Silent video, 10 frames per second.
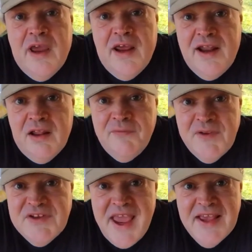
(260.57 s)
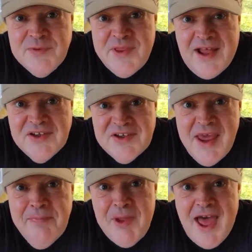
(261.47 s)
An elephant's ass without a
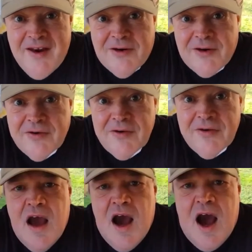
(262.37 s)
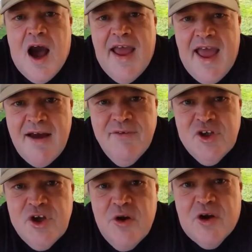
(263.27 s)
stepladder. I have a
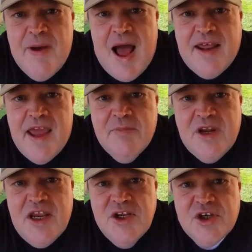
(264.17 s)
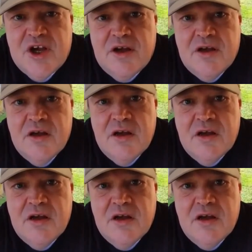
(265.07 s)
joke about amnesia.